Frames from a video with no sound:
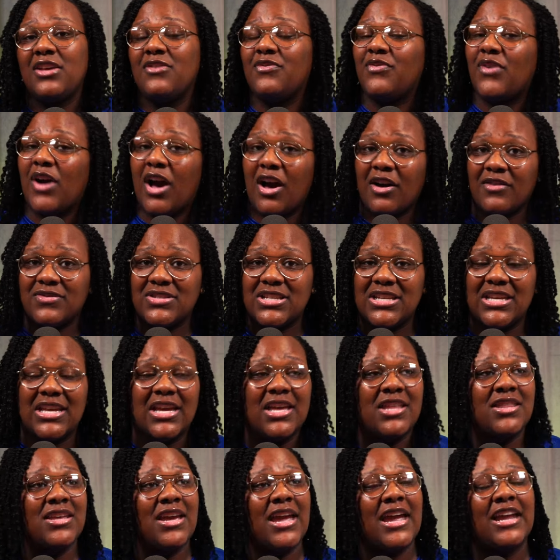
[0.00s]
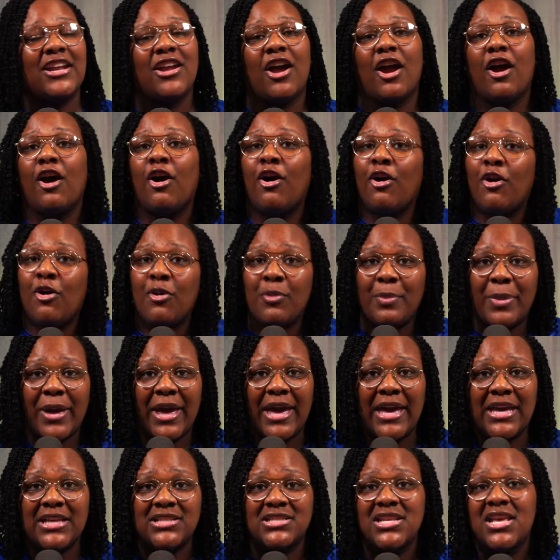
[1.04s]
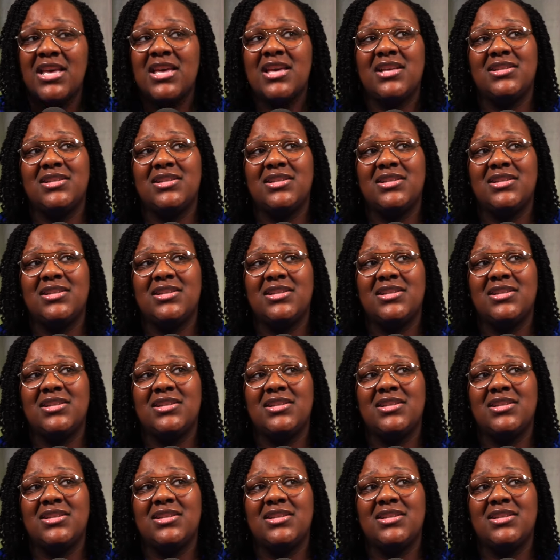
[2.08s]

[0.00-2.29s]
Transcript: evolve together at our own pace,